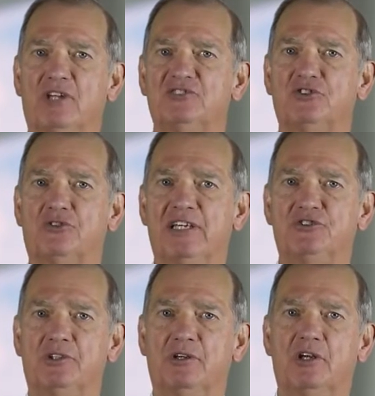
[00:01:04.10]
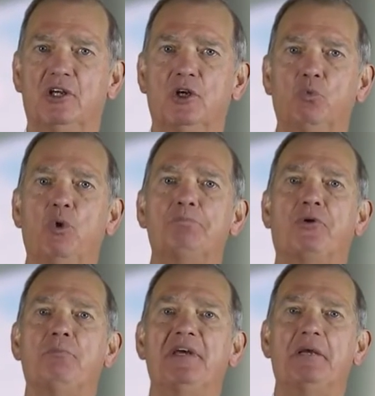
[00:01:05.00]
legislation would
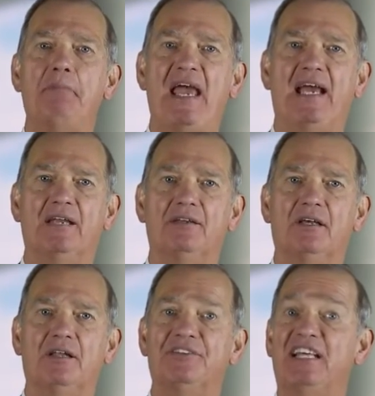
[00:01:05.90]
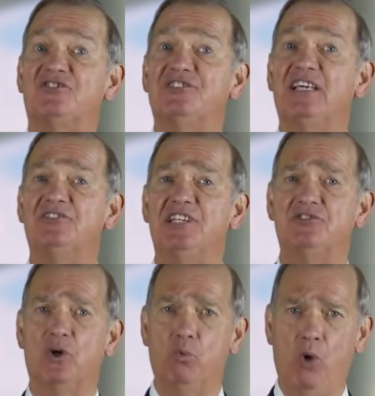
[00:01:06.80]
permit a man that says he's
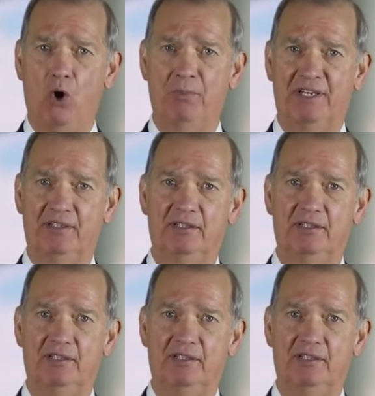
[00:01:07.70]
a woman,